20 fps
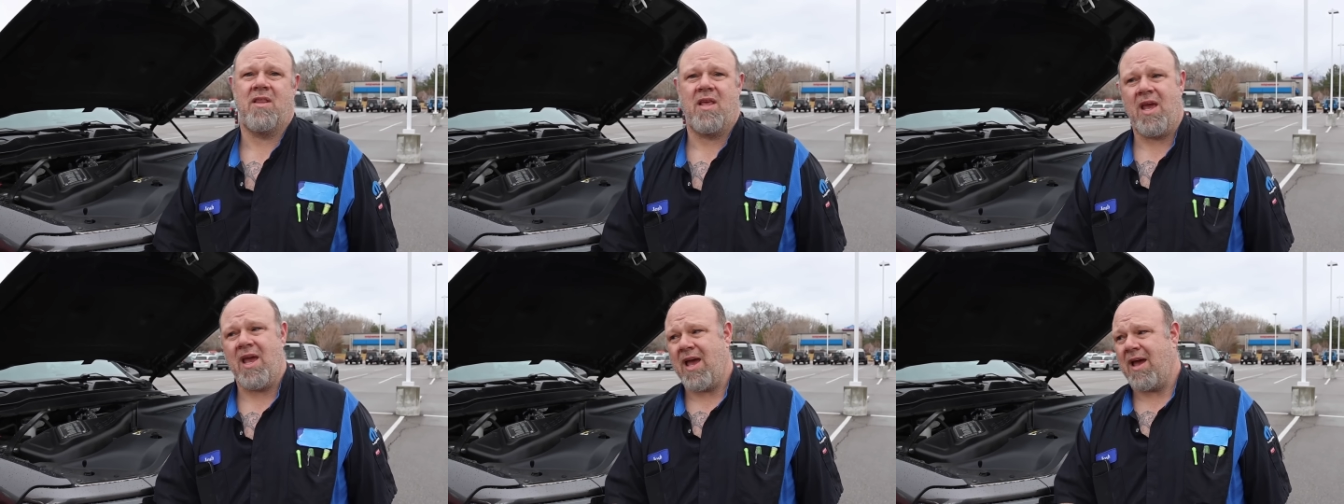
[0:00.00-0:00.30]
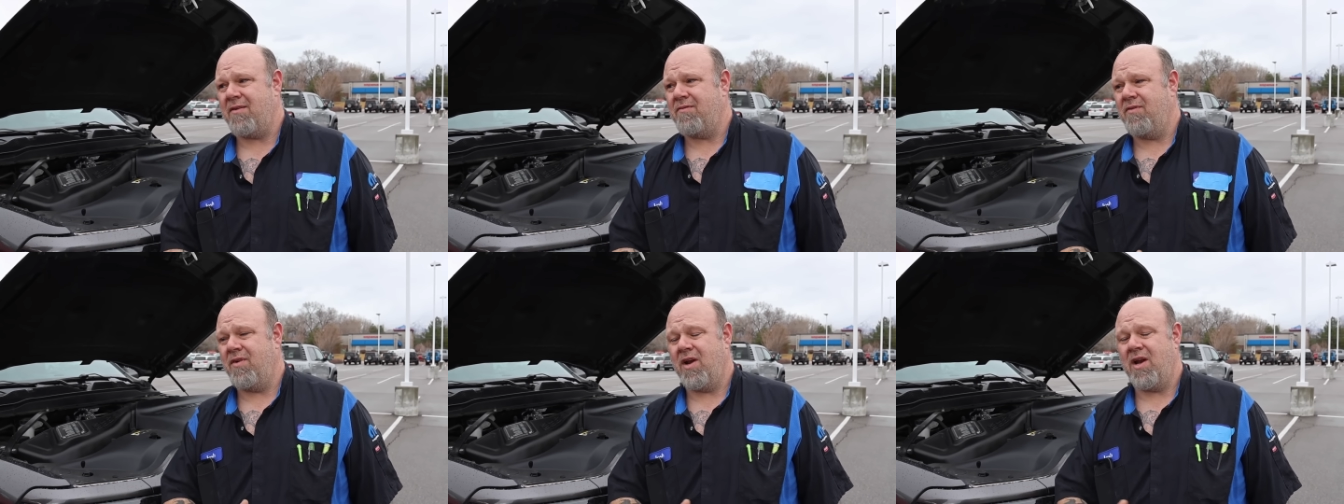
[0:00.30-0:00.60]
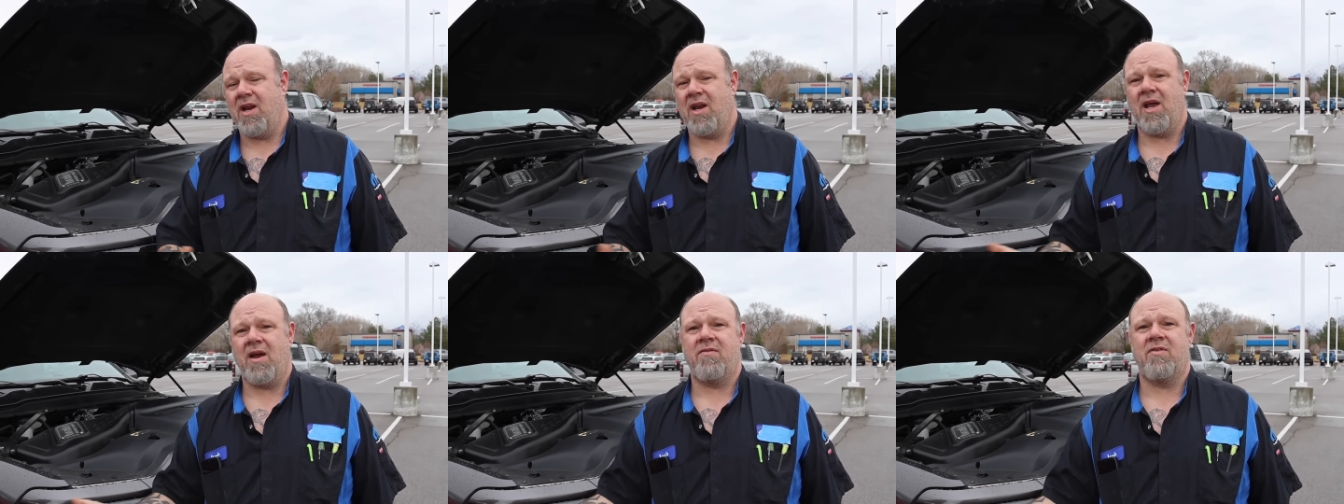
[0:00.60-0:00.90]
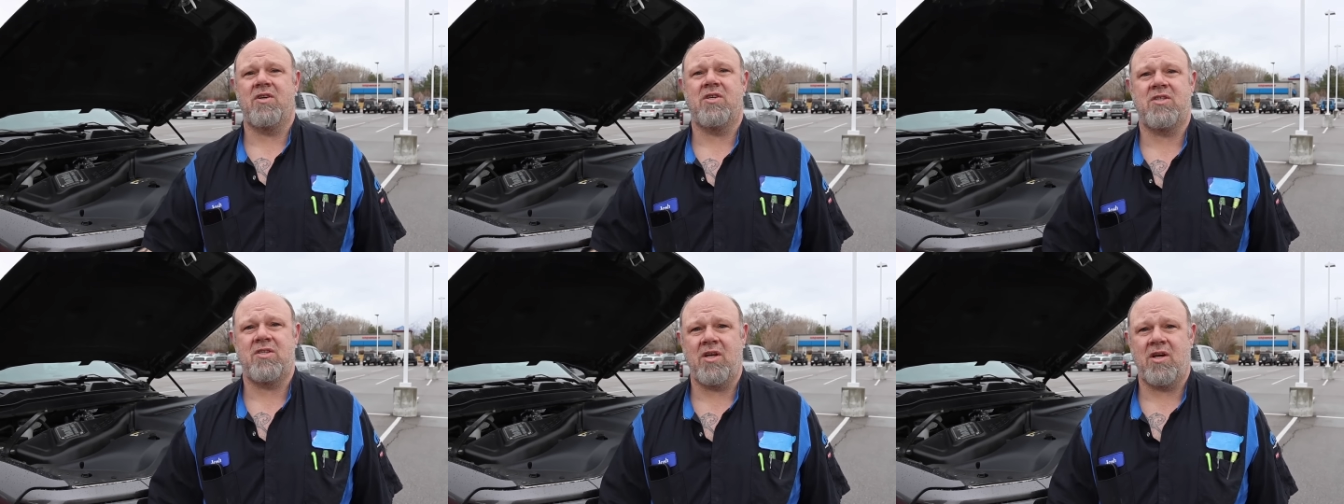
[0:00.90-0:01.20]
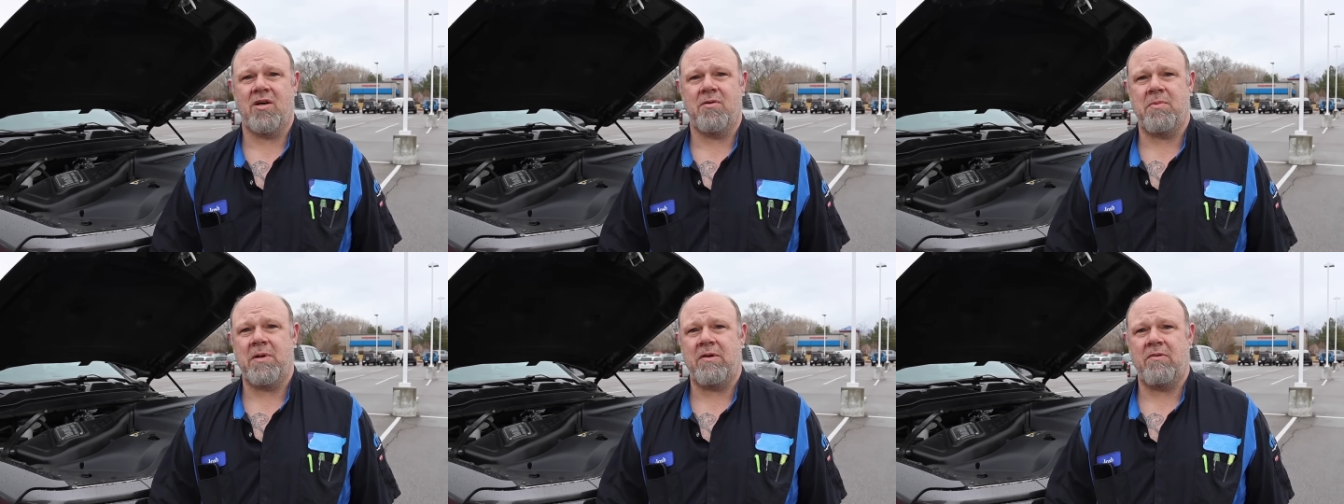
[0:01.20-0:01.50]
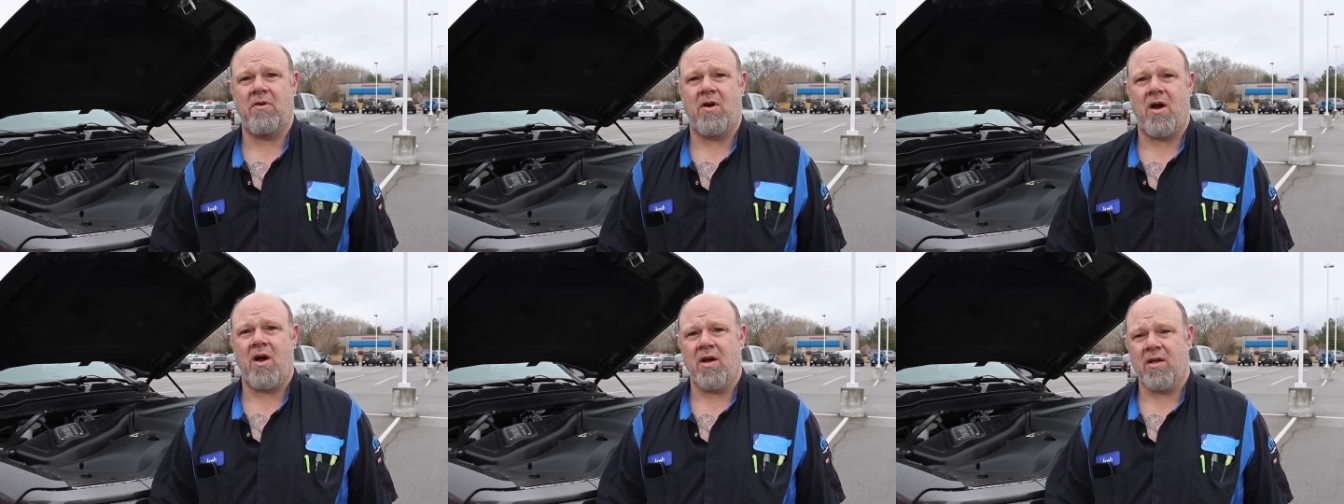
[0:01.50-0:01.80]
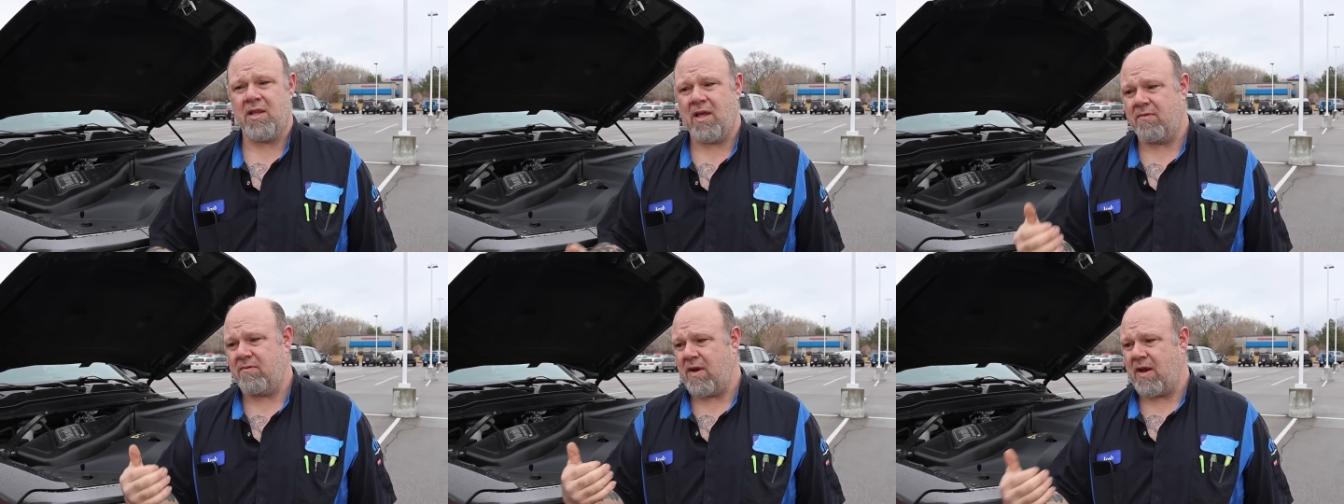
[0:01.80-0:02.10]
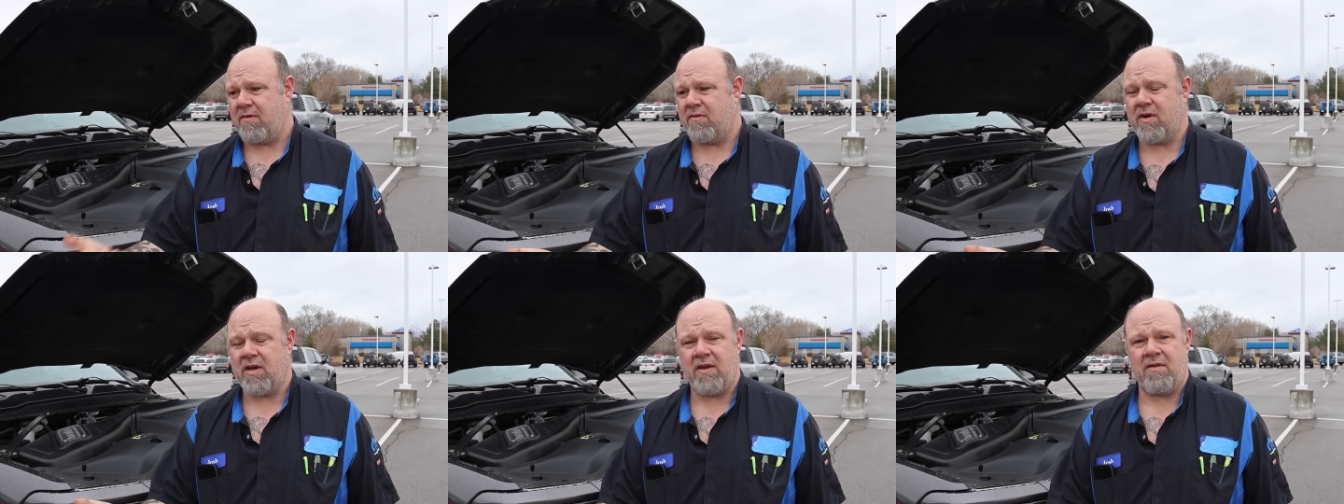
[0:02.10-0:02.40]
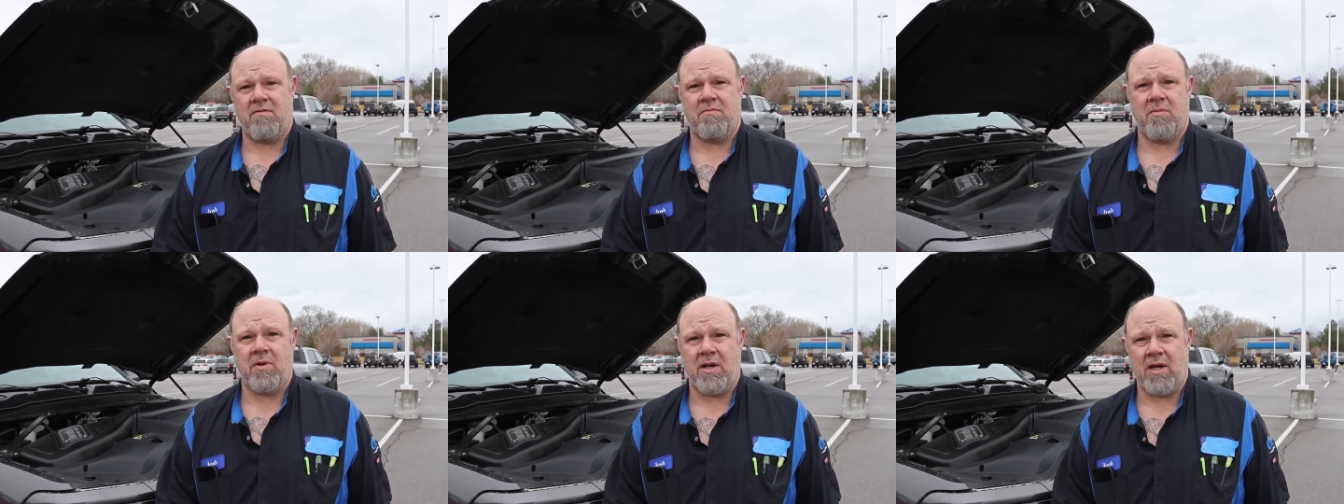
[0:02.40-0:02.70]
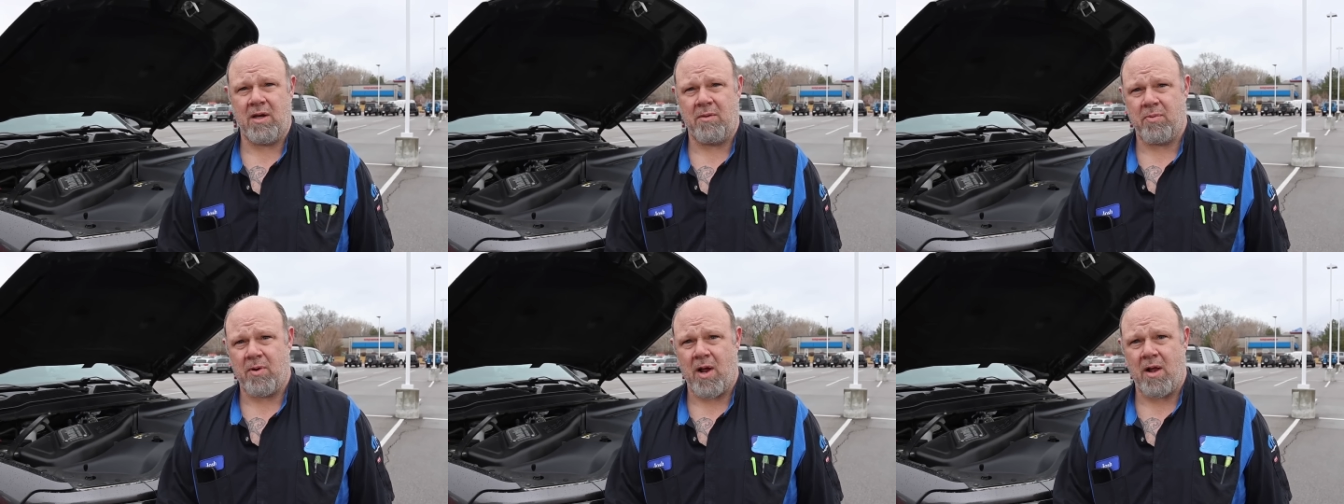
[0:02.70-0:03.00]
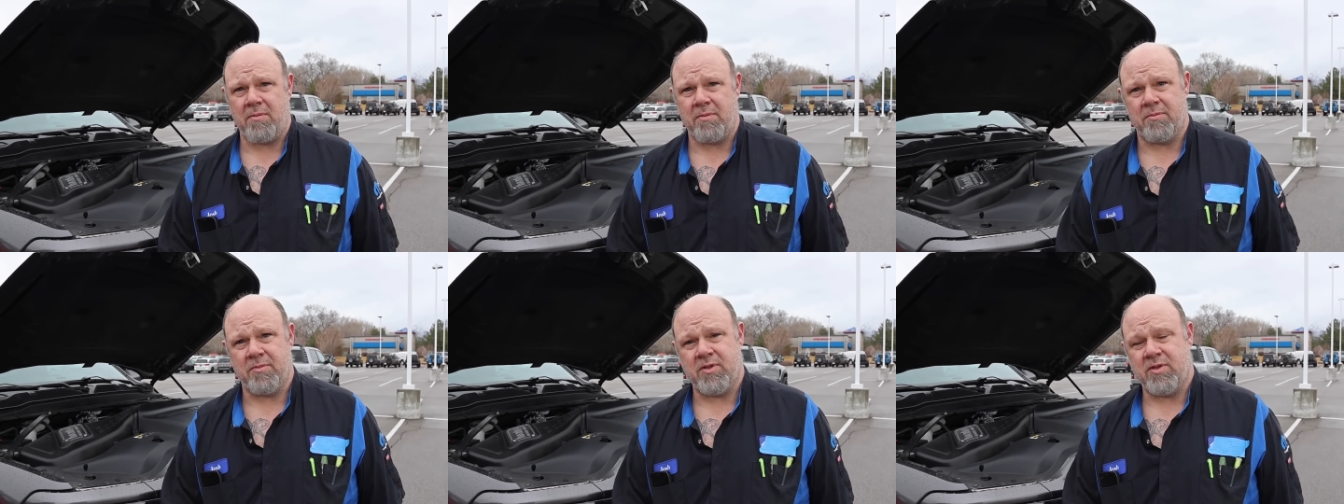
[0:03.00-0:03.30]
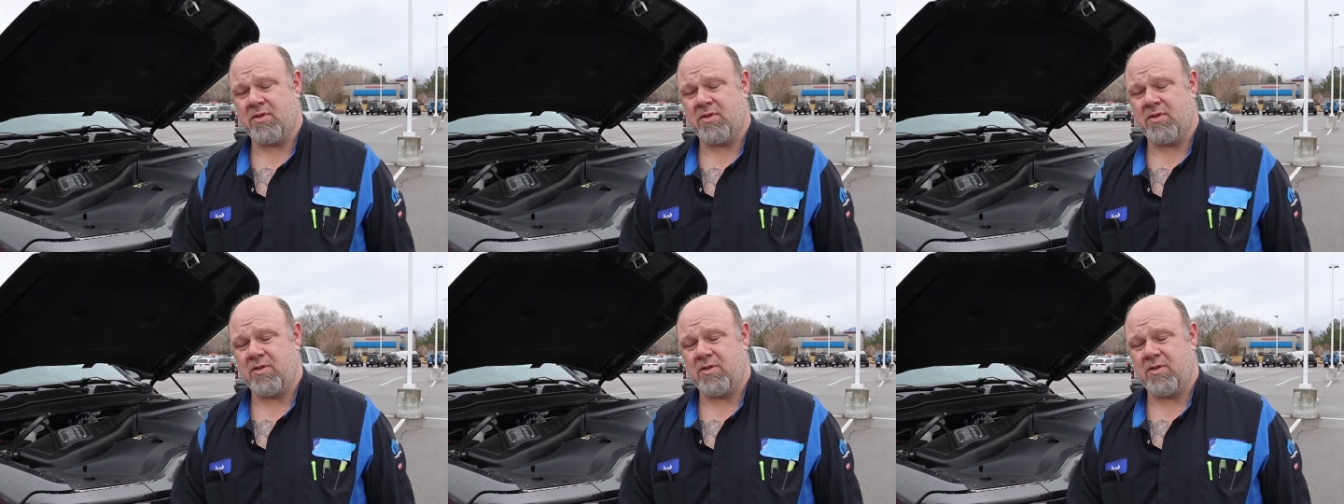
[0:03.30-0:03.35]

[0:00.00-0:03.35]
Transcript: They have never steered me wrong. They've never given me any problems.